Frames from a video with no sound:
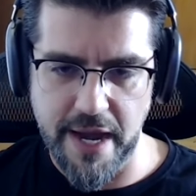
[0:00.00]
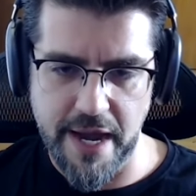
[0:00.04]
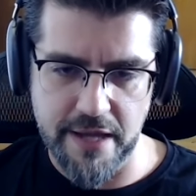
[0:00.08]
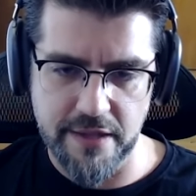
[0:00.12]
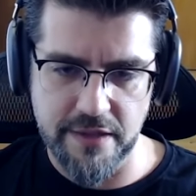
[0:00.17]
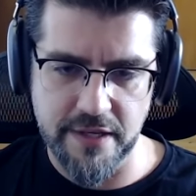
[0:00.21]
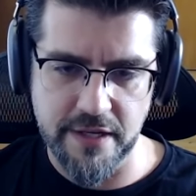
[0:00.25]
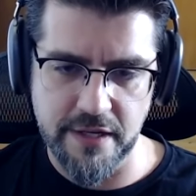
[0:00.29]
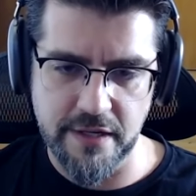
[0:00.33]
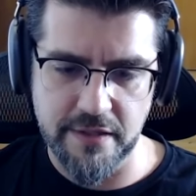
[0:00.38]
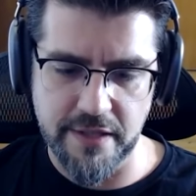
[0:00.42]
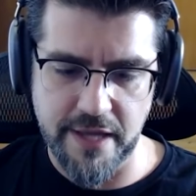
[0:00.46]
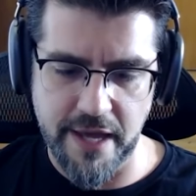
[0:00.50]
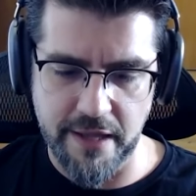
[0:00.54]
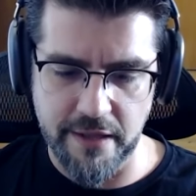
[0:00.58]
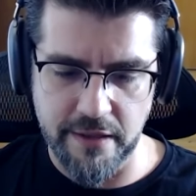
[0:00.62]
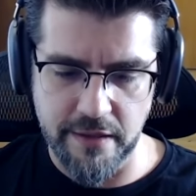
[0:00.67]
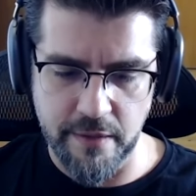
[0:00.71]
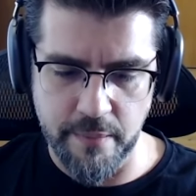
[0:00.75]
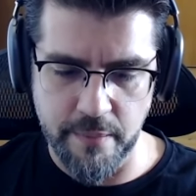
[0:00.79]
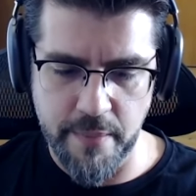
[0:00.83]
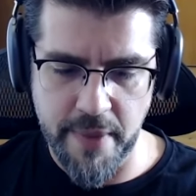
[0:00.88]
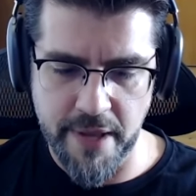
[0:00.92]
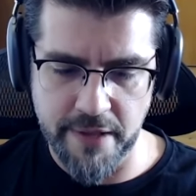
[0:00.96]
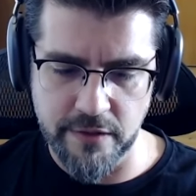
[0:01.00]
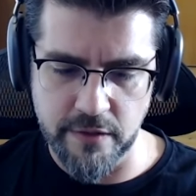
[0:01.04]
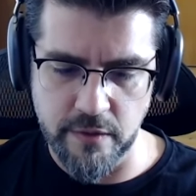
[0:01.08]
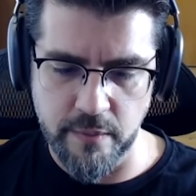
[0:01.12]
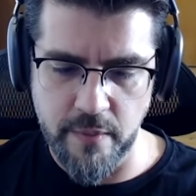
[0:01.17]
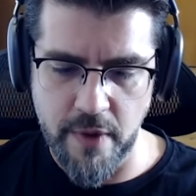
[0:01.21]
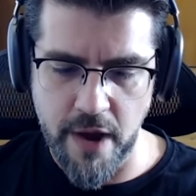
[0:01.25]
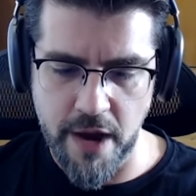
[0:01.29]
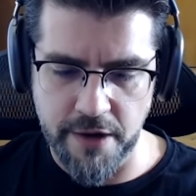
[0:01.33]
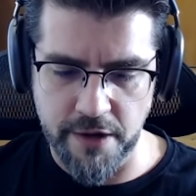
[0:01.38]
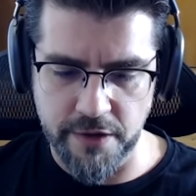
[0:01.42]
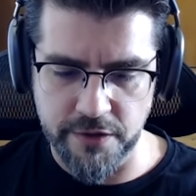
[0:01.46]
I think that the mental
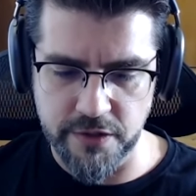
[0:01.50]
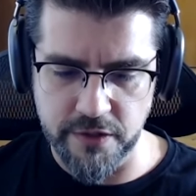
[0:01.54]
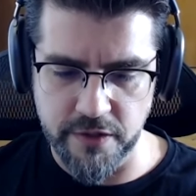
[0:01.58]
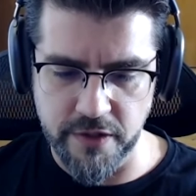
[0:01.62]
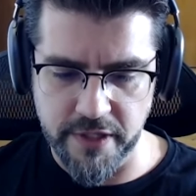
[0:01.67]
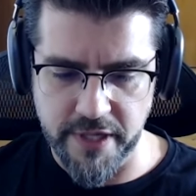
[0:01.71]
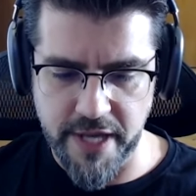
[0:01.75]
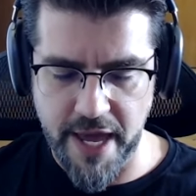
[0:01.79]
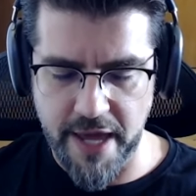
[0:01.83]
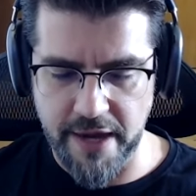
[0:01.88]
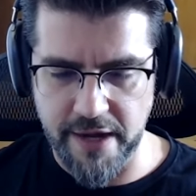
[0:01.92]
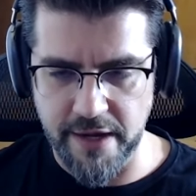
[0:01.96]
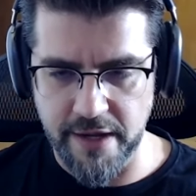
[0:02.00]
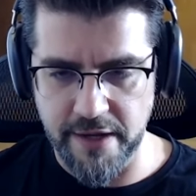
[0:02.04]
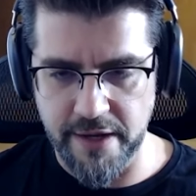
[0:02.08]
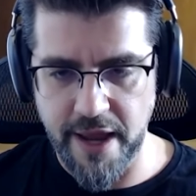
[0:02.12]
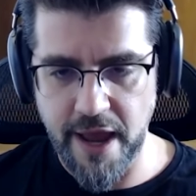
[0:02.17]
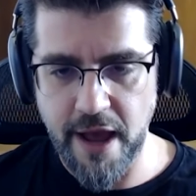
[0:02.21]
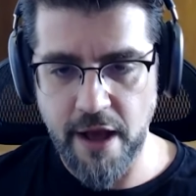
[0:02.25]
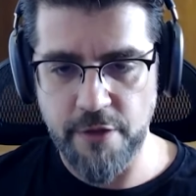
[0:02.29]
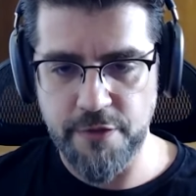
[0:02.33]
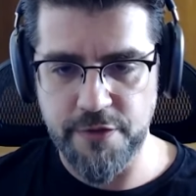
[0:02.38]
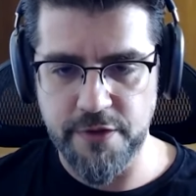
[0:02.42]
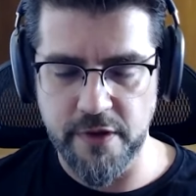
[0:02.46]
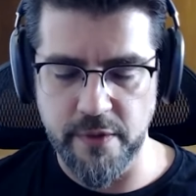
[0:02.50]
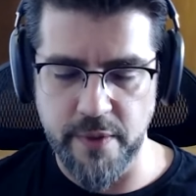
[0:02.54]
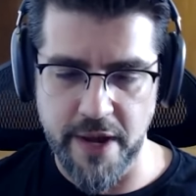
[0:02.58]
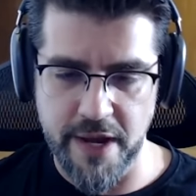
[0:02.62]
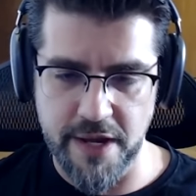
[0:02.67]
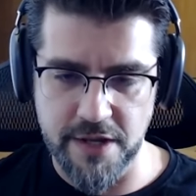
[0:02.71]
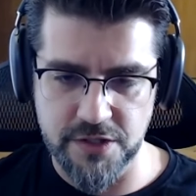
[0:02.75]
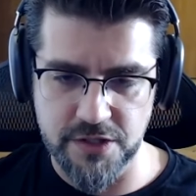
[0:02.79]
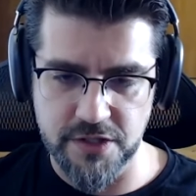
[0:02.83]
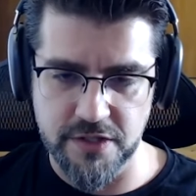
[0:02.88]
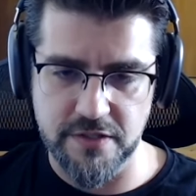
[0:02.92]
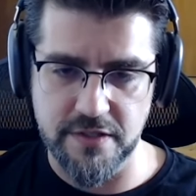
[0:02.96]
model to look at it in a healthy
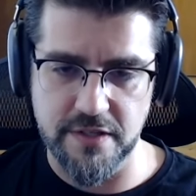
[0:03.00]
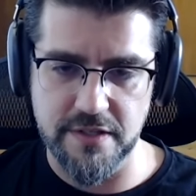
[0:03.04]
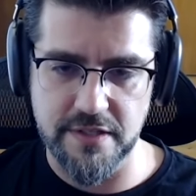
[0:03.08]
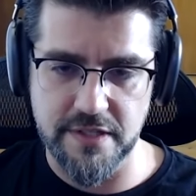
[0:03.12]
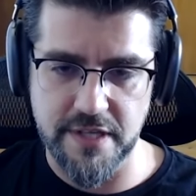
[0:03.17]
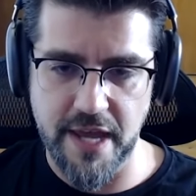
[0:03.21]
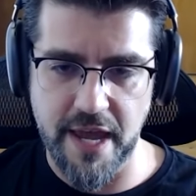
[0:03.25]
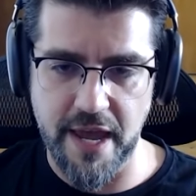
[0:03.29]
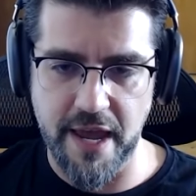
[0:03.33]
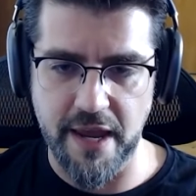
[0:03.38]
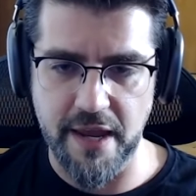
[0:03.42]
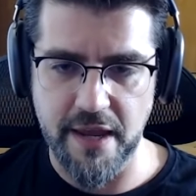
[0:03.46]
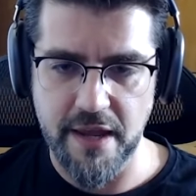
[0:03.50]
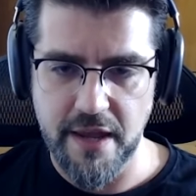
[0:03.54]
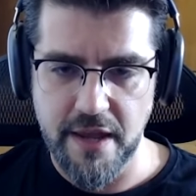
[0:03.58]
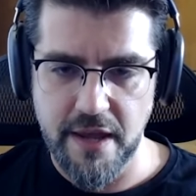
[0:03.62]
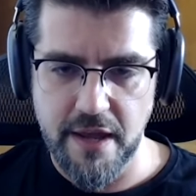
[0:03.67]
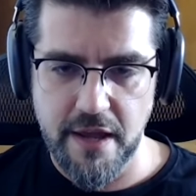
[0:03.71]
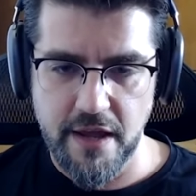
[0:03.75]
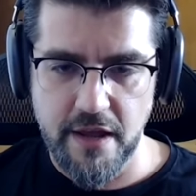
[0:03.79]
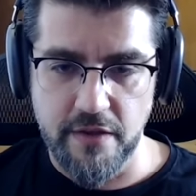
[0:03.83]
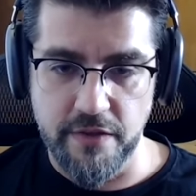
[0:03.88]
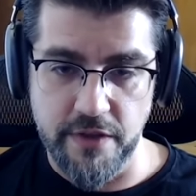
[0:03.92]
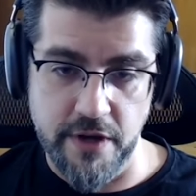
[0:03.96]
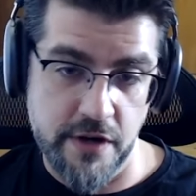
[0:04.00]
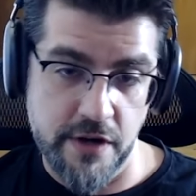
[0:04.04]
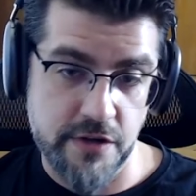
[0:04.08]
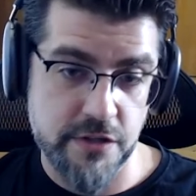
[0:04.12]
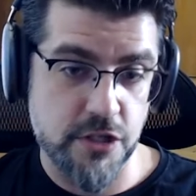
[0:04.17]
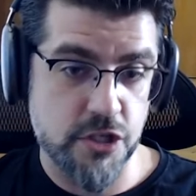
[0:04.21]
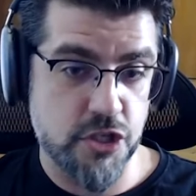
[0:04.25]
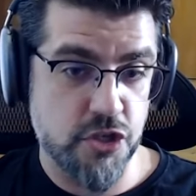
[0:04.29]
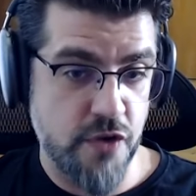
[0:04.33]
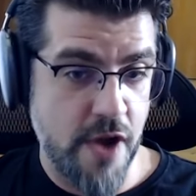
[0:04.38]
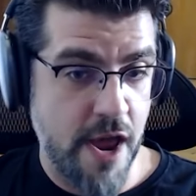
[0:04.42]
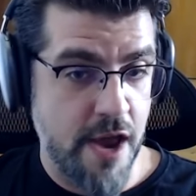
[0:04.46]
way is just to say there
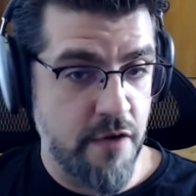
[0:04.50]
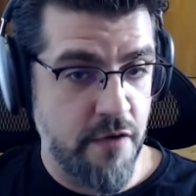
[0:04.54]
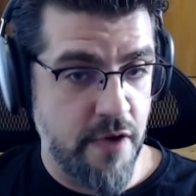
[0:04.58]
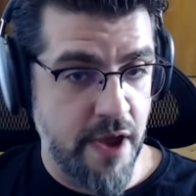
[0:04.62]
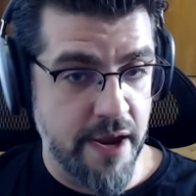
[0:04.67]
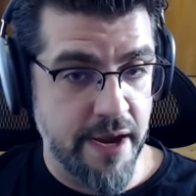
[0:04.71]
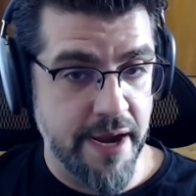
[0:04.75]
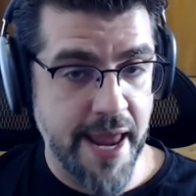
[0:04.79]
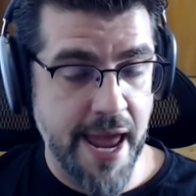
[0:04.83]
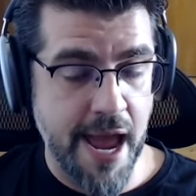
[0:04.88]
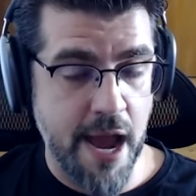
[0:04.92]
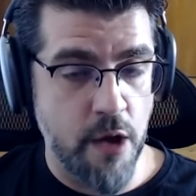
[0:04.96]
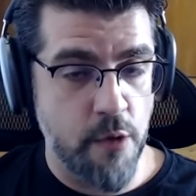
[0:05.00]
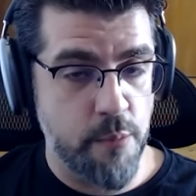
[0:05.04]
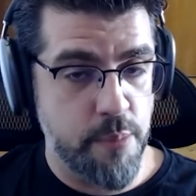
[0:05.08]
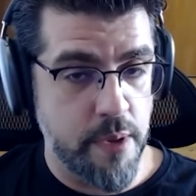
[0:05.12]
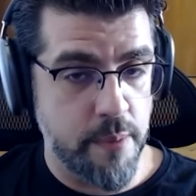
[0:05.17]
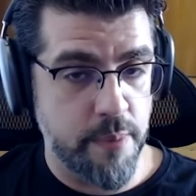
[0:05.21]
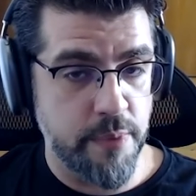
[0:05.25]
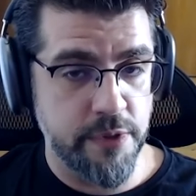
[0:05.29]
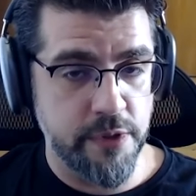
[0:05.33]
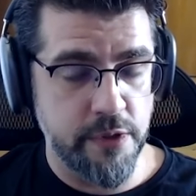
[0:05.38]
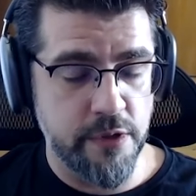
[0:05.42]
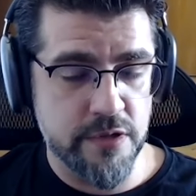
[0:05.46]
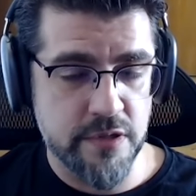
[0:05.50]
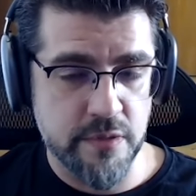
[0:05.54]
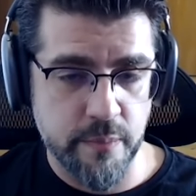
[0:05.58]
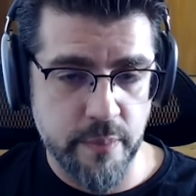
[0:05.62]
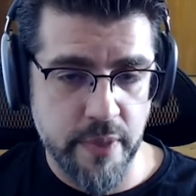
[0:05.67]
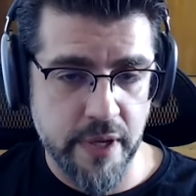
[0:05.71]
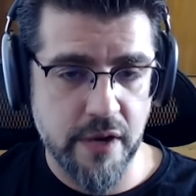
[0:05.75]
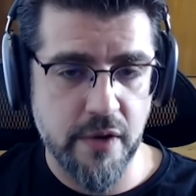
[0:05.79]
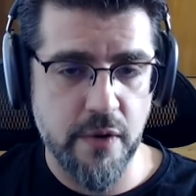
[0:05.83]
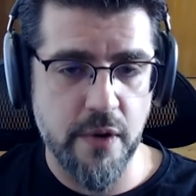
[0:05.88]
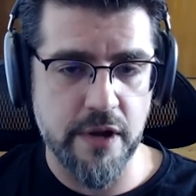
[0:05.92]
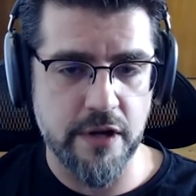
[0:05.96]
is a trend right now of people
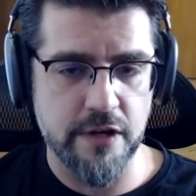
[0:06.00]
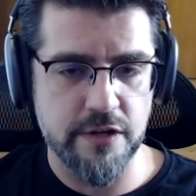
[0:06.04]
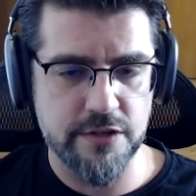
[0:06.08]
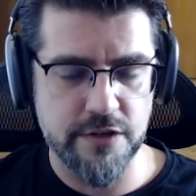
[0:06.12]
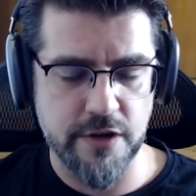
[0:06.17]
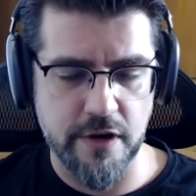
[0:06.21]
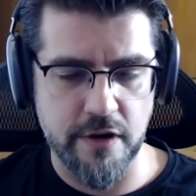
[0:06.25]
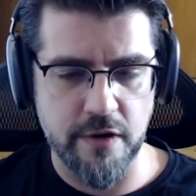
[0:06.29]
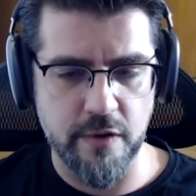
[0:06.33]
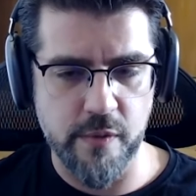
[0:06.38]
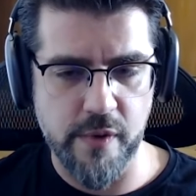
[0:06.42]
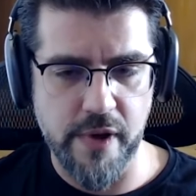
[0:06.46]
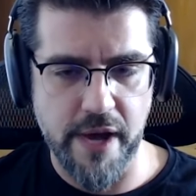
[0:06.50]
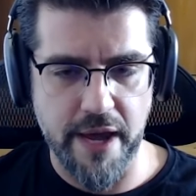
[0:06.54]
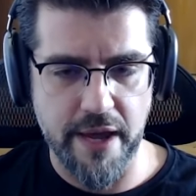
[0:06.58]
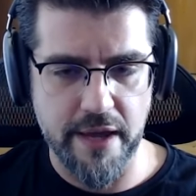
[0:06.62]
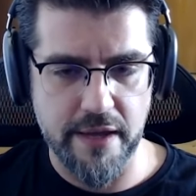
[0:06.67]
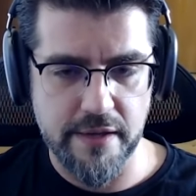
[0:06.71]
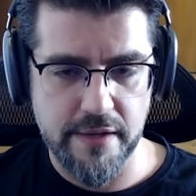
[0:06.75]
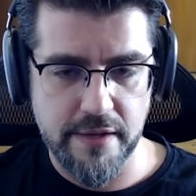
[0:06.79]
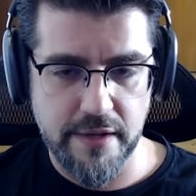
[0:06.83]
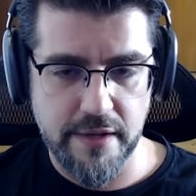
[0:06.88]
using Bitcoin a certain way.